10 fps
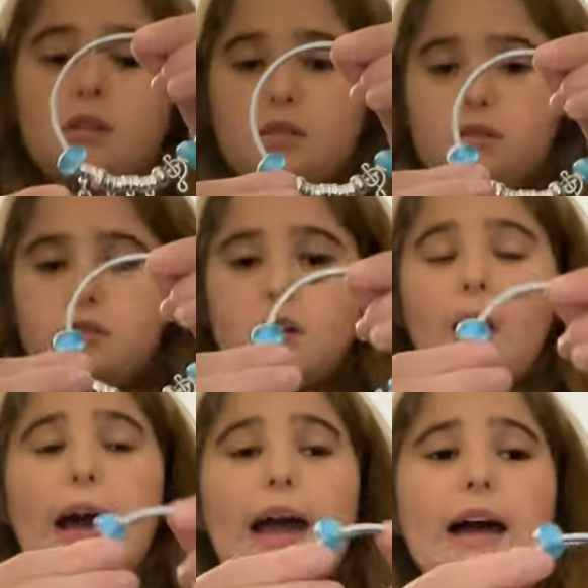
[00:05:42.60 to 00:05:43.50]
So
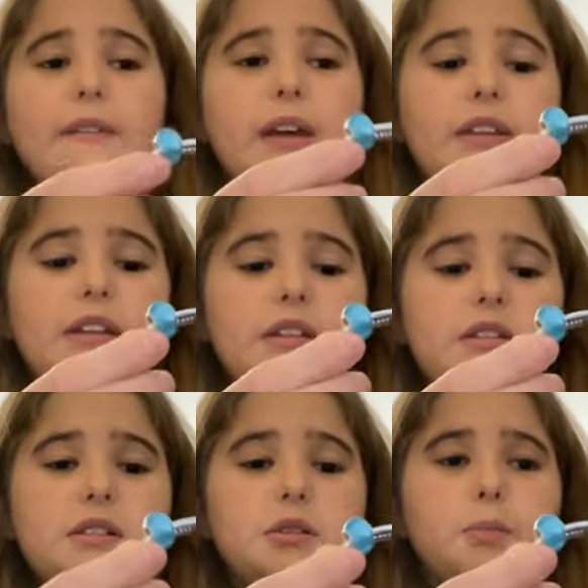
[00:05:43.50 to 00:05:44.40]
I have like these
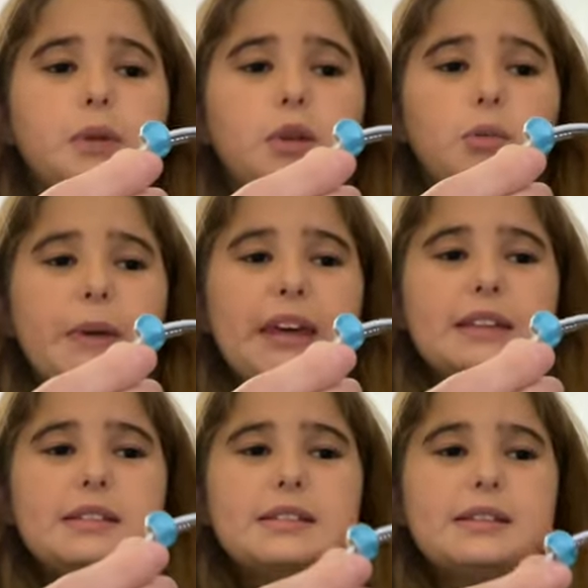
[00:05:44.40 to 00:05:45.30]
two blue
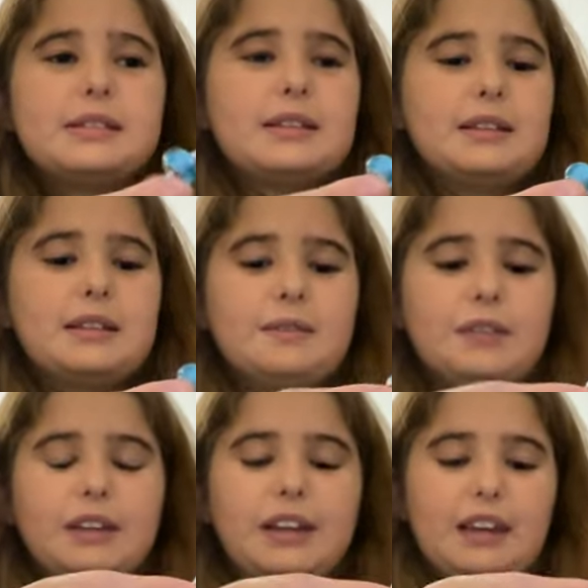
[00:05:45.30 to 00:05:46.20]
beads.
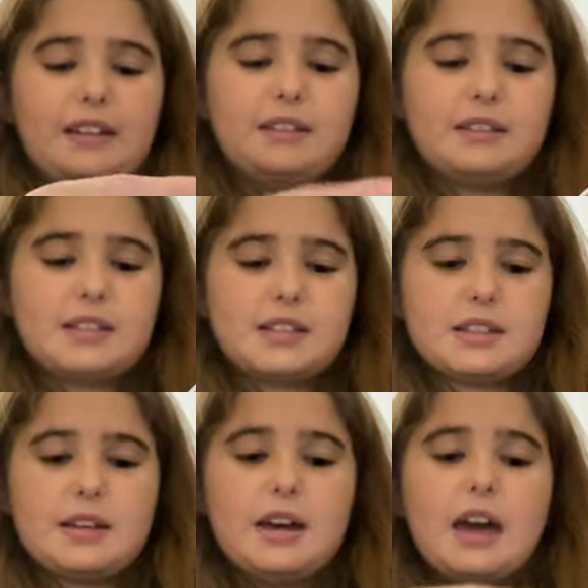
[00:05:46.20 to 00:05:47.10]
Really cute.
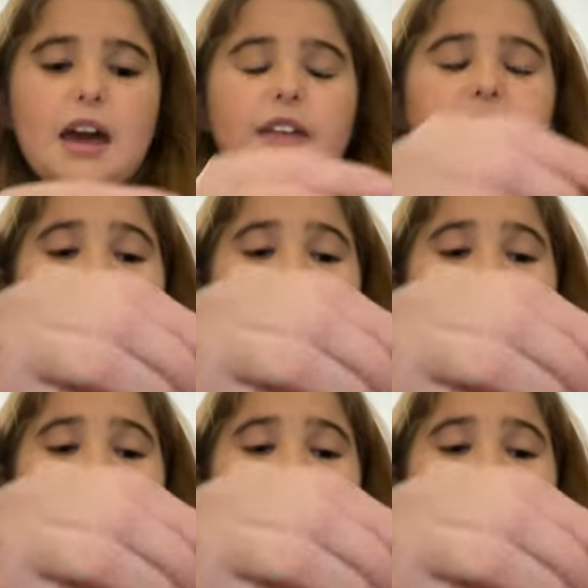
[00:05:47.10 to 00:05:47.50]
Then